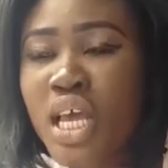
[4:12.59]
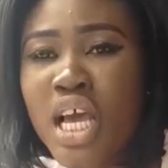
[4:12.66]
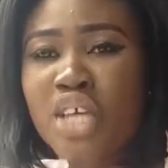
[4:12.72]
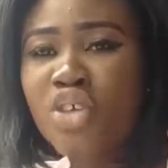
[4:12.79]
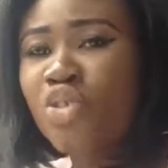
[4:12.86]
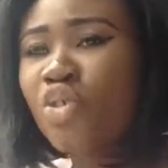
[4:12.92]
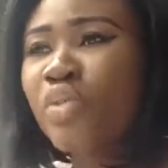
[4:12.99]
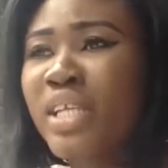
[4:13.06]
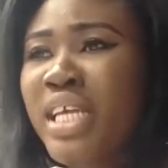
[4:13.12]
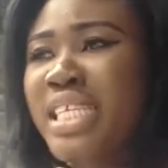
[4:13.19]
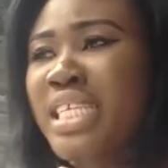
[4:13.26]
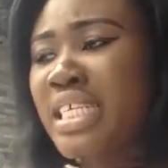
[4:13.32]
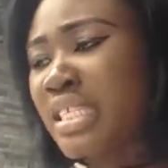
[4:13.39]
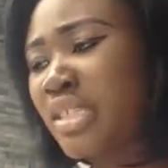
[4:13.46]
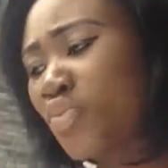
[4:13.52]
And
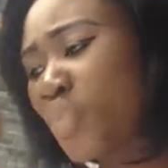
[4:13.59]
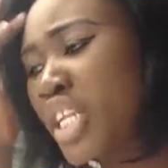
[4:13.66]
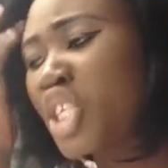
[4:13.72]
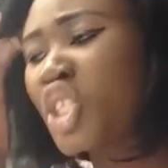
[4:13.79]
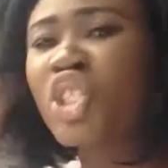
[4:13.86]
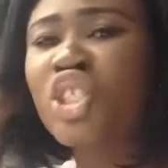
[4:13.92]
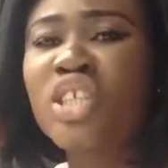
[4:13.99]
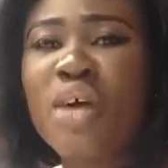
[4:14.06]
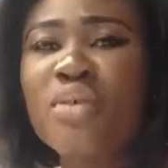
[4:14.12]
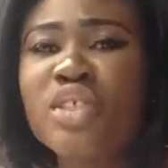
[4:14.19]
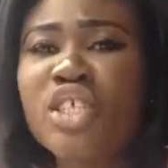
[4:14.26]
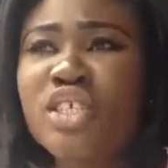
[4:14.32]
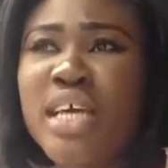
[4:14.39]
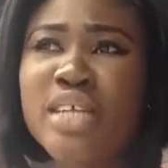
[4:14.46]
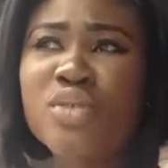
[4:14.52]
ladies, when he's
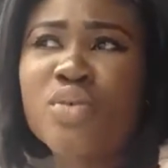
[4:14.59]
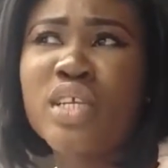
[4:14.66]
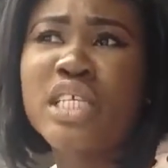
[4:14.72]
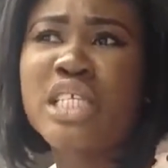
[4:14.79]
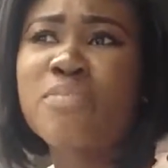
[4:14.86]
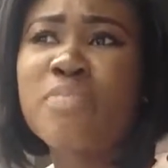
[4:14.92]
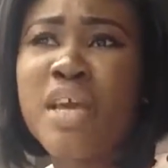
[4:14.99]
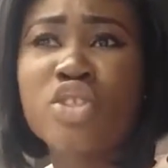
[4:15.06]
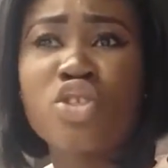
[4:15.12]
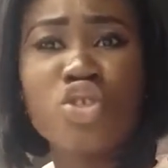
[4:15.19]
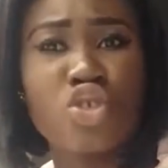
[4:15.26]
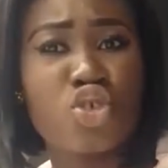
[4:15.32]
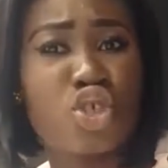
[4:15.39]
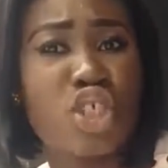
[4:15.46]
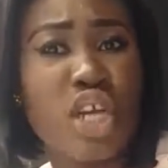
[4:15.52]
shouting, I don't expect you
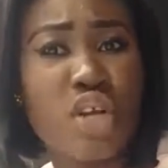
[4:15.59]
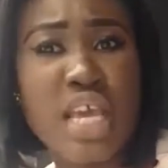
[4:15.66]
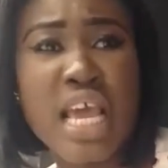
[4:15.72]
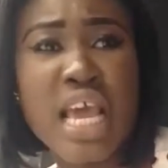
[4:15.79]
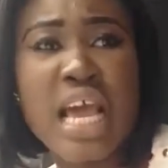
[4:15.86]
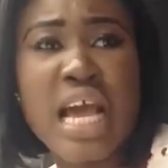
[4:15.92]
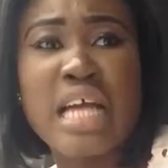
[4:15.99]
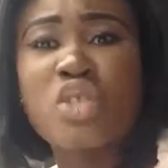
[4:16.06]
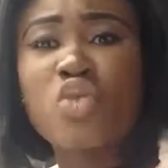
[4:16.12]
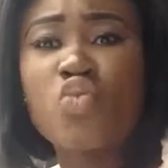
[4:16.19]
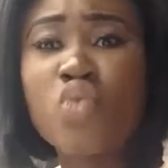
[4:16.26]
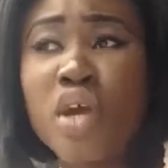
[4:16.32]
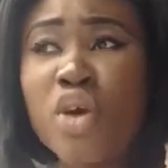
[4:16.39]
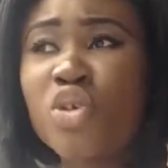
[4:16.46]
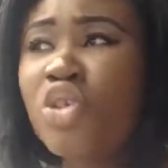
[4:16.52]
to shout as
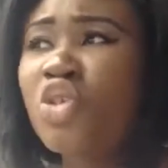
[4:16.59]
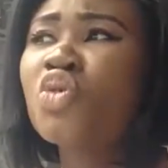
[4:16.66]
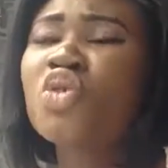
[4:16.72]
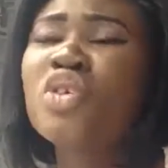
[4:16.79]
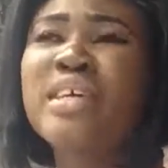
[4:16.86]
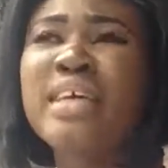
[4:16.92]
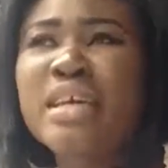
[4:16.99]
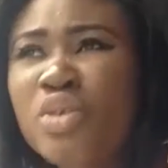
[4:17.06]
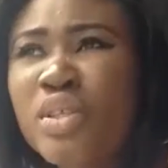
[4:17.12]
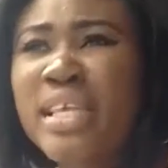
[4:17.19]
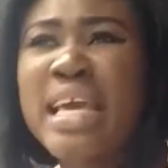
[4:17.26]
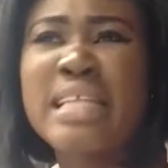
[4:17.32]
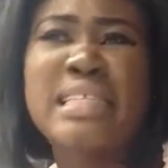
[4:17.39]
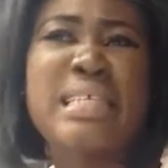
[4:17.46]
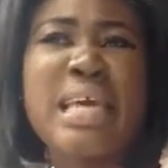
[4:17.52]
well. You could
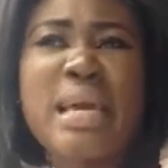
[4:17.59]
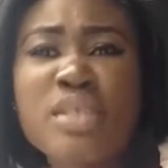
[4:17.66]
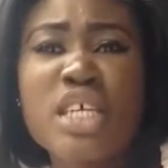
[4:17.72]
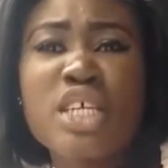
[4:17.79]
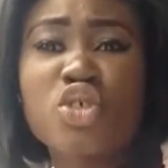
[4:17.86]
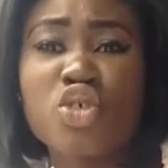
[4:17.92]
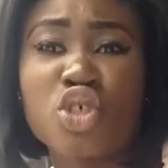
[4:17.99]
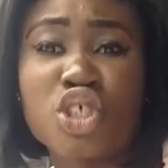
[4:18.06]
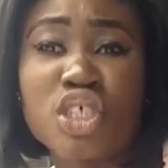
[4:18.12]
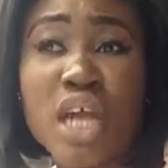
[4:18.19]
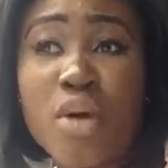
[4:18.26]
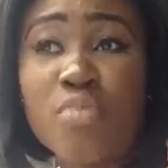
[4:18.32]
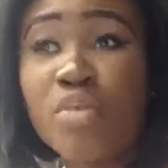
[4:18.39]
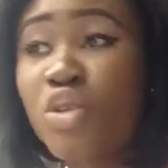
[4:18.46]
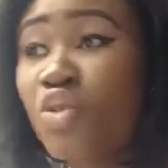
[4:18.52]
get tempted to
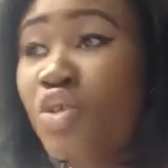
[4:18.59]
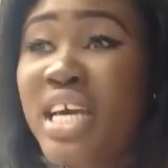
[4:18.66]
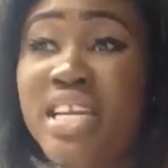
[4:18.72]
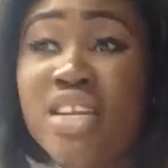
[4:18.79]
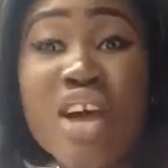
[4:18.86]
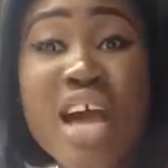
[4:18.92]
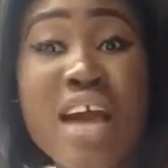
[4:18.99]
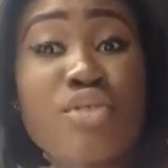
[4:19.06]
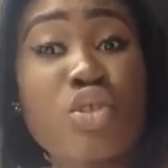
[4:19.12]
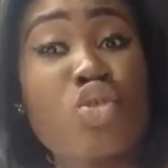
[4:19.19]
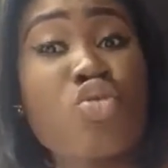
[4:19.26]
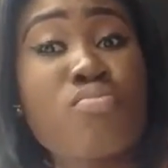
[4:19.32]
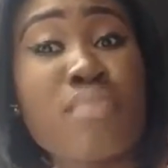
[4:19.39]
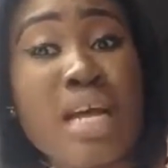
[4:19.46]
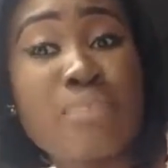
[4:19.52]
shout, but you cannot have
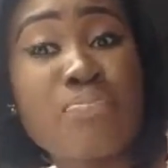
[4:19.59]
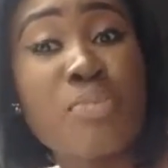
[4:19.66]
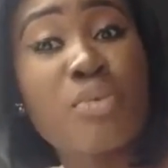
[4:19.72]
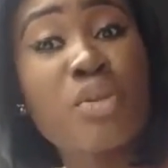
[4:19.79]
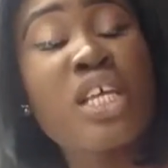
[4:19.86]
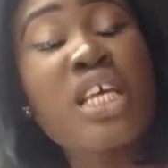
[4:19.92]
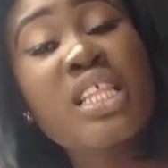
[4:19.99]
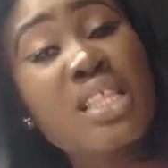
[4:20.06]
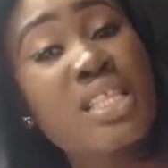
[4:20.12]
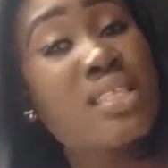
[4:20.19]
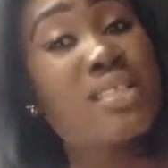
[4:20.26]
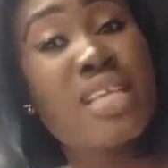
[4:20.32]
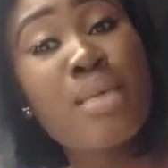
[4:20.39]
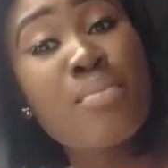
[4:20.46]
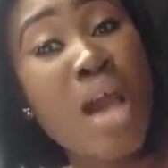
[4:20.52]
two mad people in the
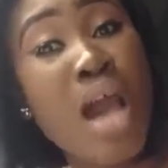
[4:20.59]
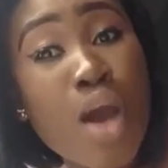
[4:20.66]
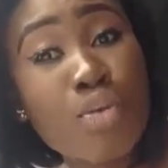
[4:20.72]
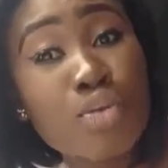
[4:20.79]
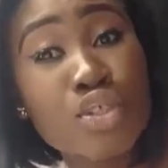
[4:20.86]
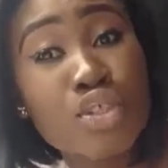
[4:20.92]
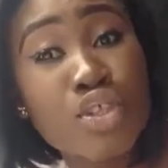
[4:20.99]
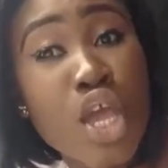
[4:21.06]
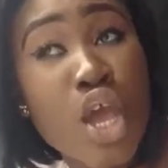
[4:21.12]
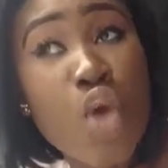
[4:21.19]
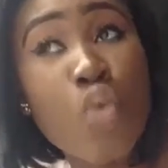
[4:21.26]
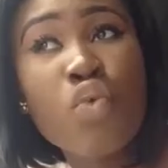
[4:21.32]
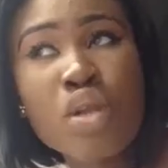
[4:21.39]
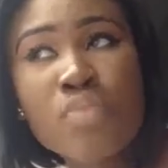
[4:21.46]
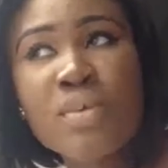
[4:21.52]
same house.
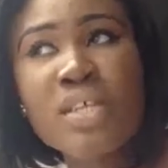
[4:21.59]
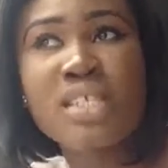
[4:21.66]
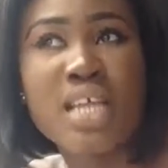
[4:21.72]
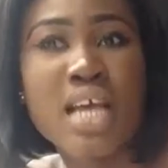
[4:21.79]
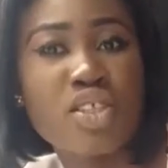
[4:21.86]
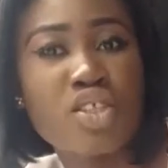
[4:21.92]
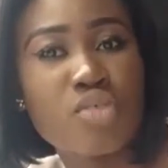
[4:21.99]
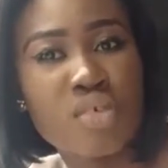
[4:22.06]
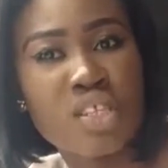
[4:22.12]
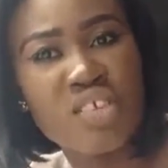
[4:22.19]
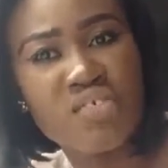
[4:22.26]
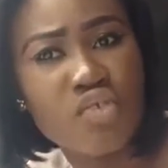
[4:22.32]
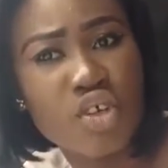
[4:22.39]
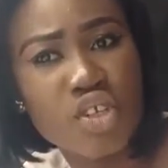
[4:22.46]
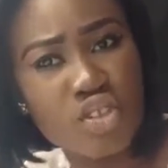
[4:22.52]
One person has to be the
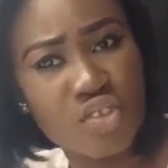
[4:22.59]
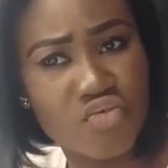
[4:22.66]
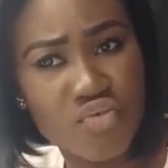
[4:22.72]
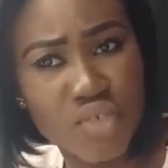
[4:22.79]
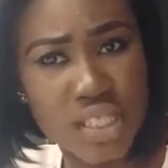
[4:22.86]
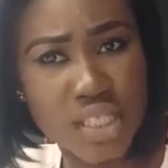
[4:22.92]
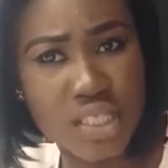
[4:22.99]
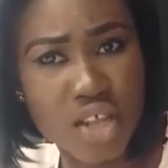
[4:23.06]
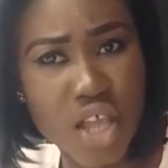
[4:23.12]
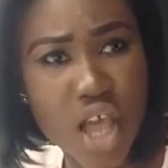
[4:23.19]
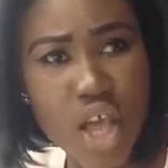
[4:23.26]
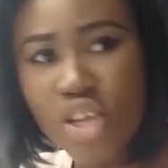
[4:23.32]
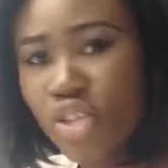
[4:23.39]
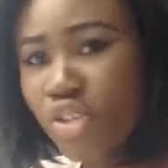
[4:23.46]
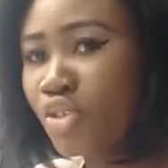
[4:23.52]
voice of reasoning.
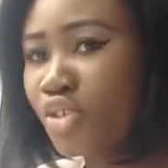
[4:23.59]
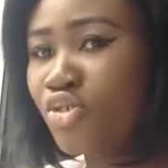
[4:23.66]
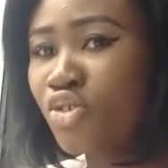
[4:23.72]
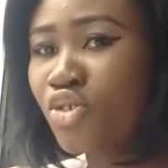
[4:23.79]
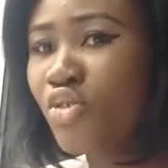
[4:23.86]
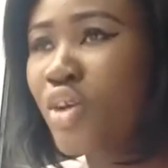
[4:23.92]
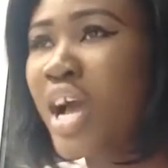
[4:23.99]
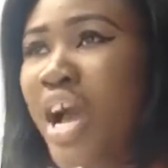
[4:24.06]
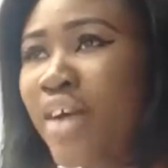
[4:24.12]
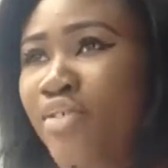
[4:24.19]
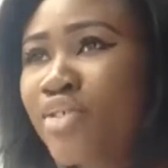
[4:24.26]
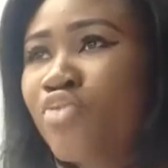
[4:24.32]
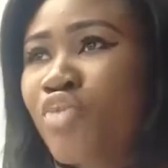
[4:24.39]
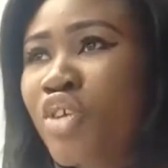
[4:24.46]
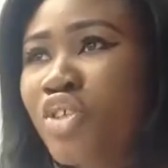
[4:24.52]
You don't have
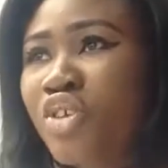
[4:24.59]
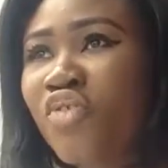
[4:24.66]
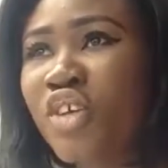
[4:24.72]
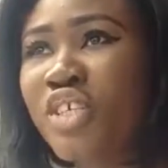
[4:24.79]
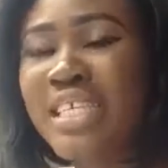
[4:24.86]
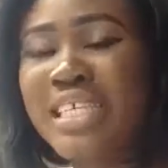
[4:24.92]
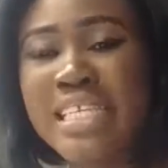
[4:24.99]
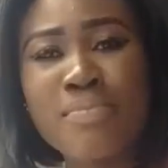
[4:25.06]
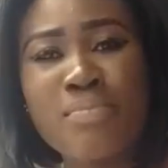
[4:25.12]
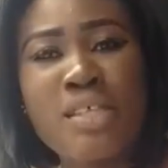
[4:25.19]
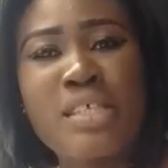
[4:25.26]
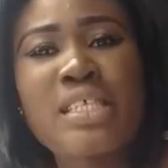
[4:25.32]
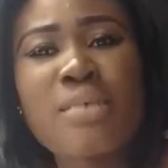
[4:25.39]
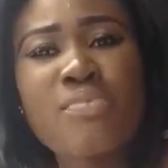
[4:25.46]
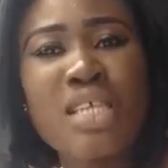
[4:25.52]
to raise your voice at him the
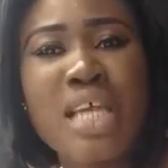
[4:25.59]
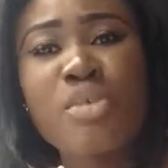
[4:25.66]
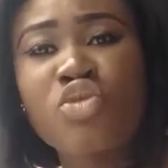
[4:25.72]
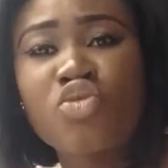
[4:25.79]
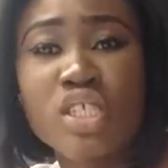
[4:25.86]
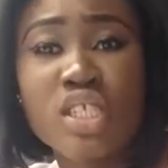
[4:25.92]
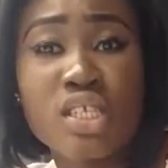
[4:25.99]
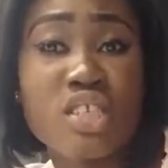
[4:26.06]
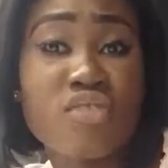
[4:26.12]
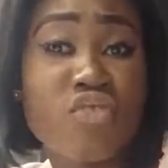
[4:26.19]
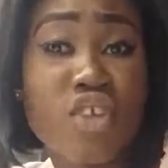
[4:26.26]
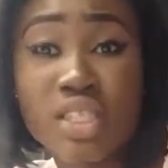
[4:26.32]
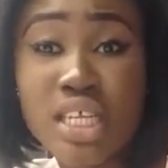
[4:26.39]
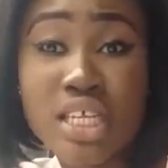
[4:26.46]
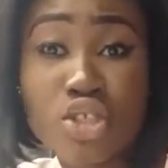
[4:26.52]
same time he's raising his
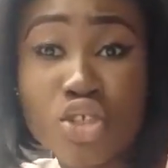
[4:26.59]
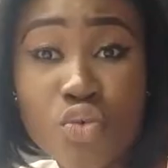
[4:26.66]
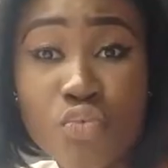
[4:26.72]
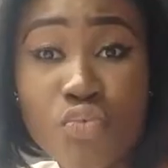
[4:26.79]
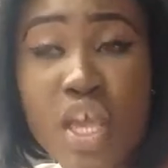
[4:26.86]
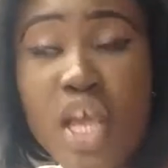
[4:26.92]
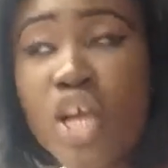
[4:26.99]
voice at you.